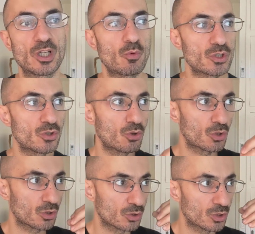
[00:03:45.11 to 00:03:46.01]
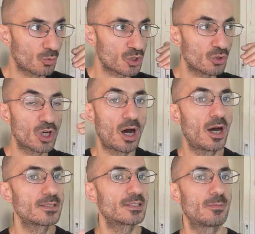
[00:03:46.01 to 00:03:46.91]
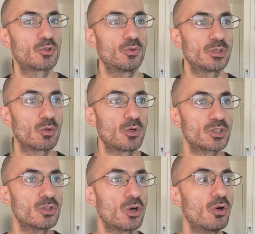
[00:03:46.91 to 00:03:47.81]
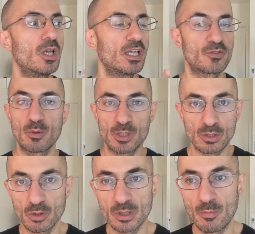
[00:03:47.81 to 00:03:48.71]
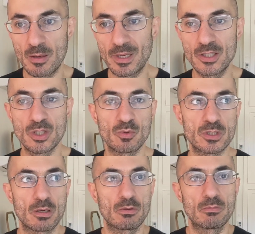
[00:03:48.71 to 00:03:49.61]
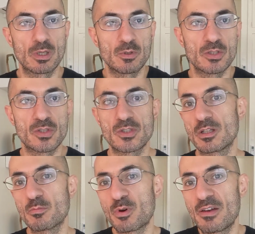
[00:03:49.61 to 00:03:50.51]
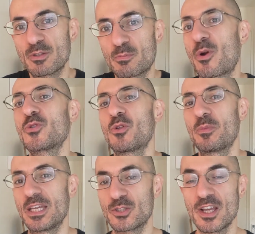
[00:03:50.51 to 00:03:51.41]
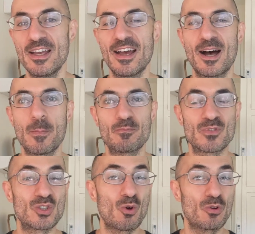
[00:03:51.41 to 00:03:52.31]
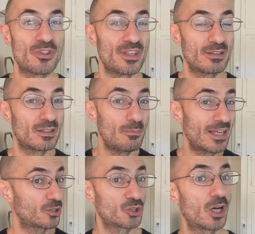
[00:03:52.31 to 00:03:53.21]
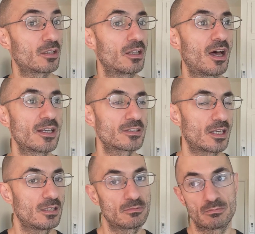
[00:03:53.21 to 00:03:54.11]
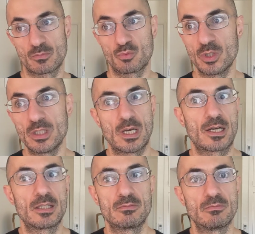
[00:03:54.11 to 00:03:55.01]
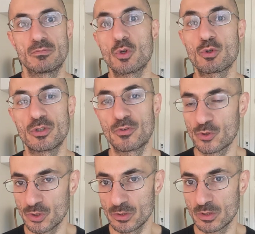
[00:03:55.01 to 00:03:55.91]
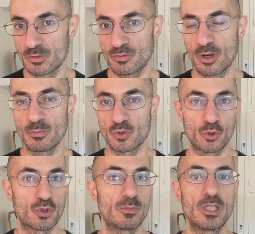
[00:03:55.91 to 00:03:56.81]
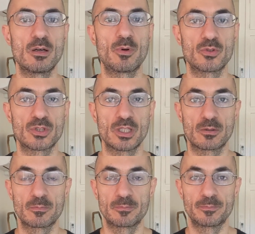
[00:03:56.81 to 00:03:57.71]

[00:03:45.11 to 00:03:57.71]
There was no concept to it. If somebody looked on my page, they would say, oh, maybe this is a private personal page. So the message got lost, and really I got no conversions from social media posting.